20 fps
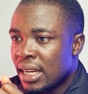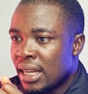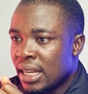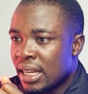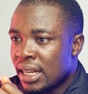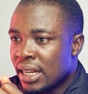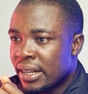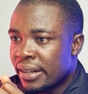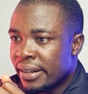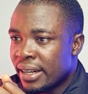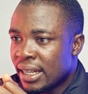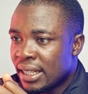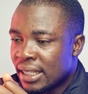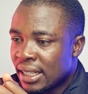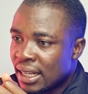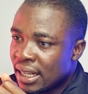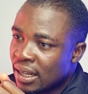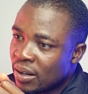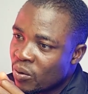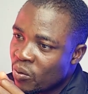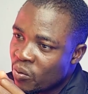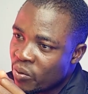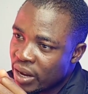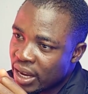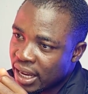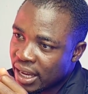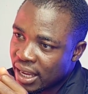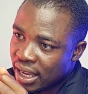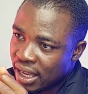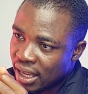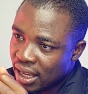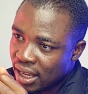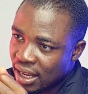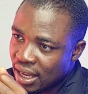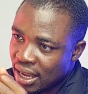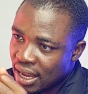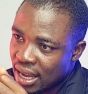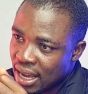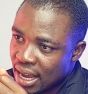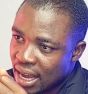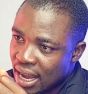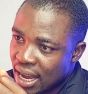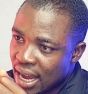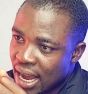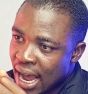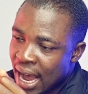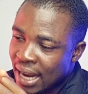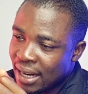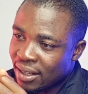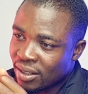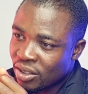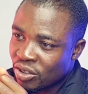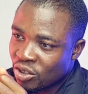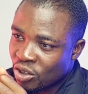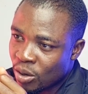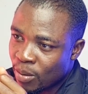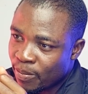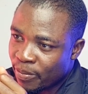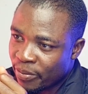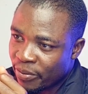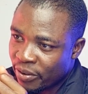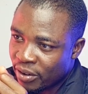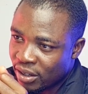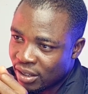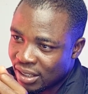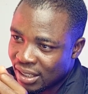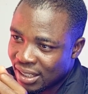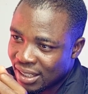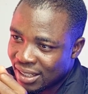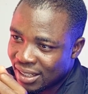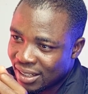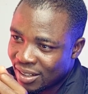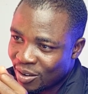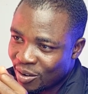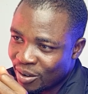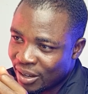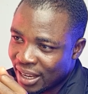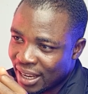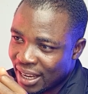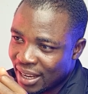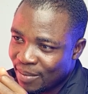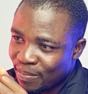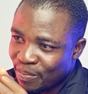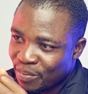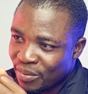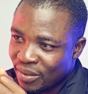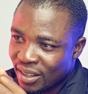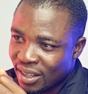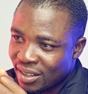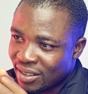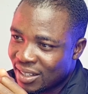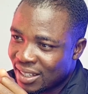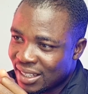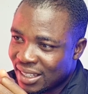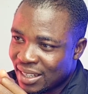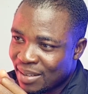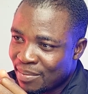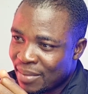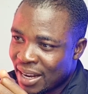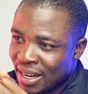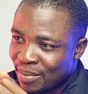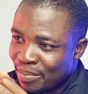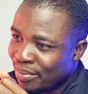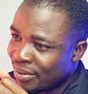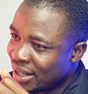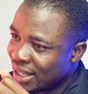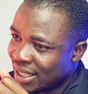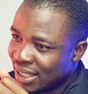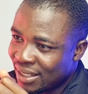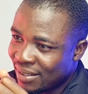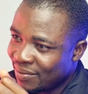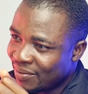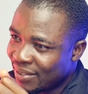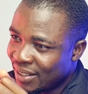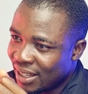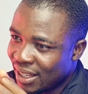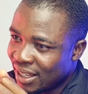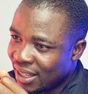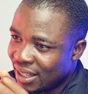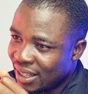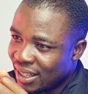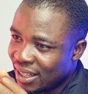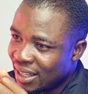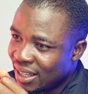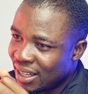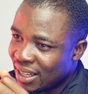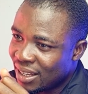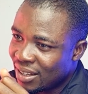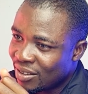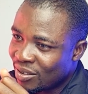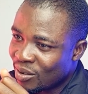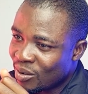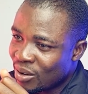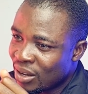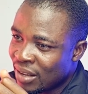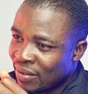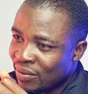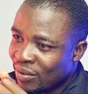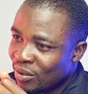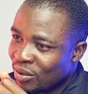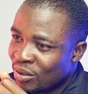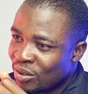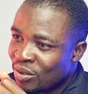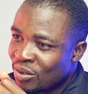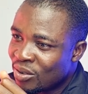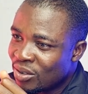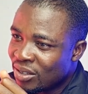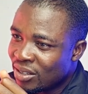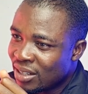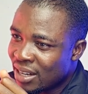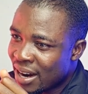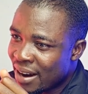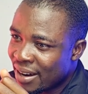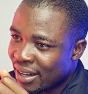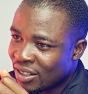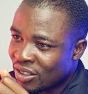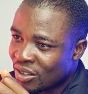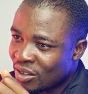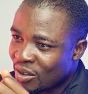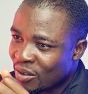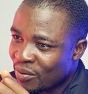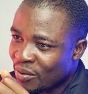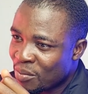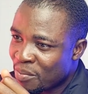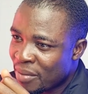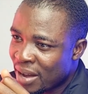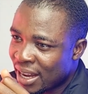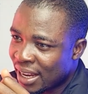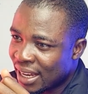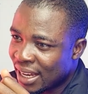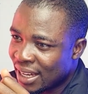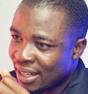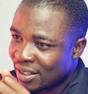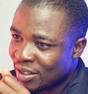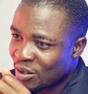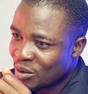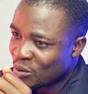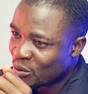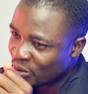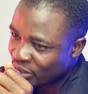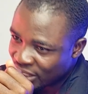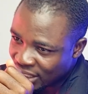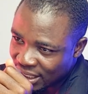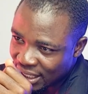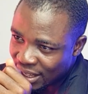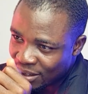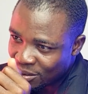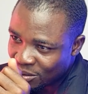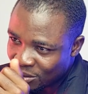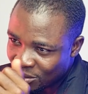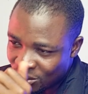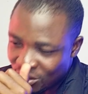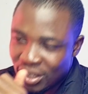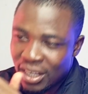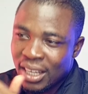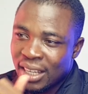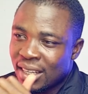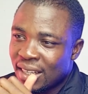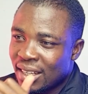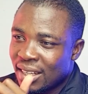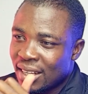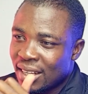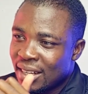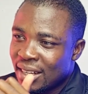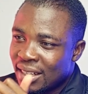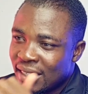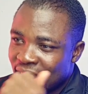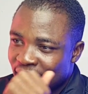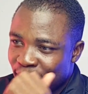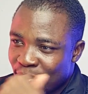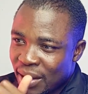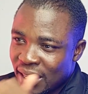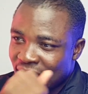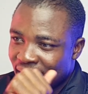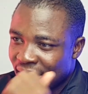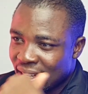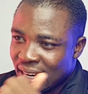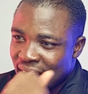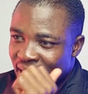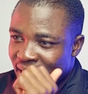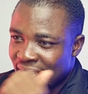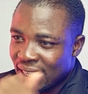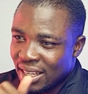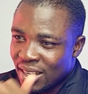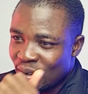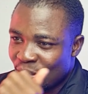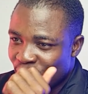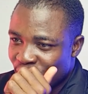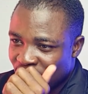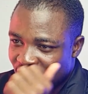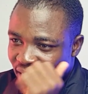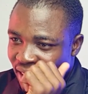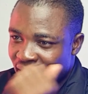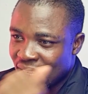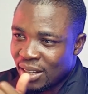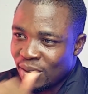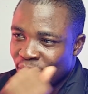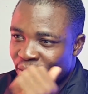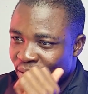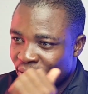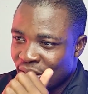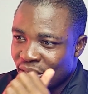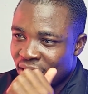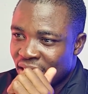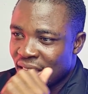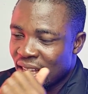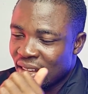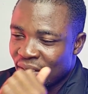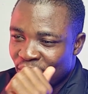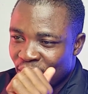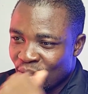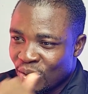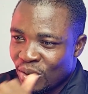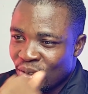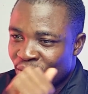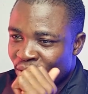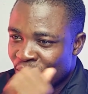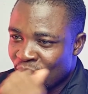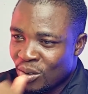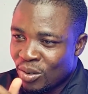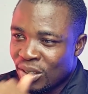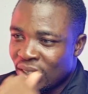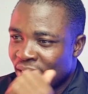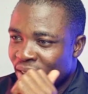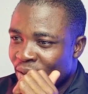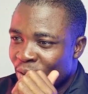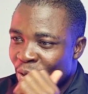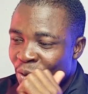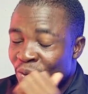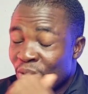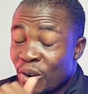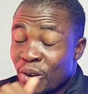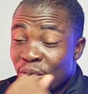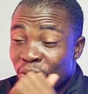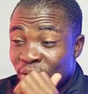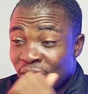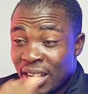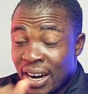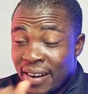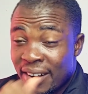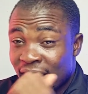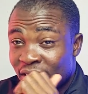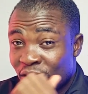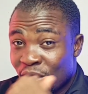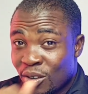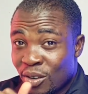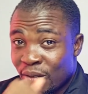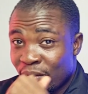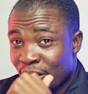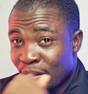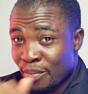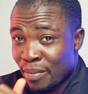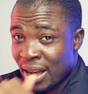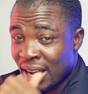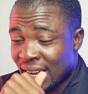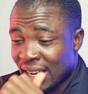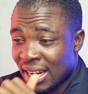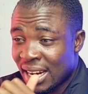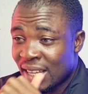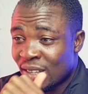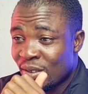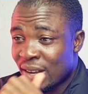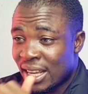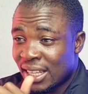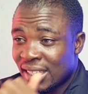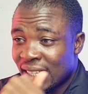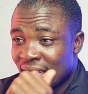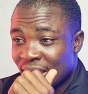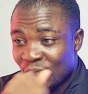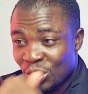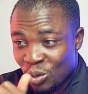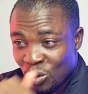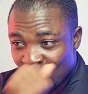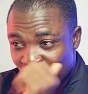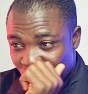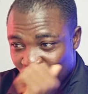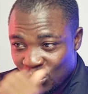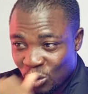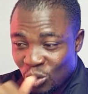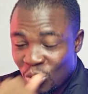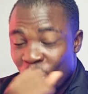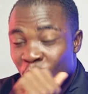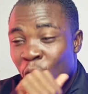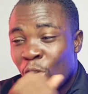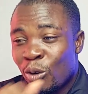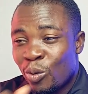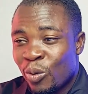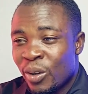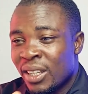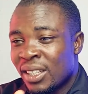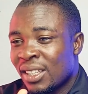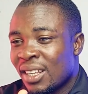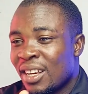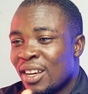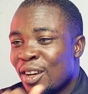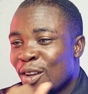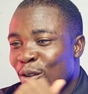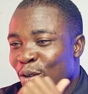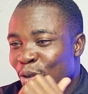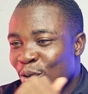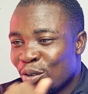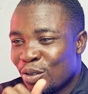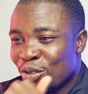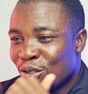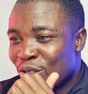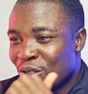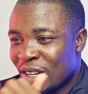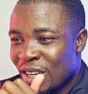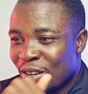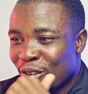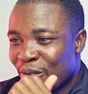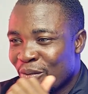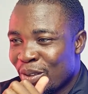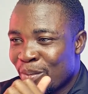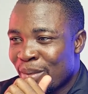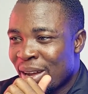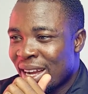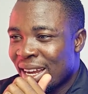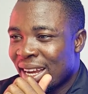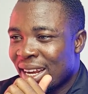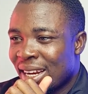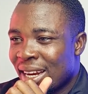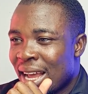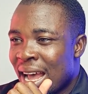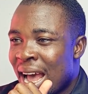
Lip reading: It created a week at the top first. Okay, this is a manipulative day. So if you don't know the direction of the market, you will sell today. This particular day, you will sell if you don't know the overall direction of the market. That's why I said you should always know the trend of the market.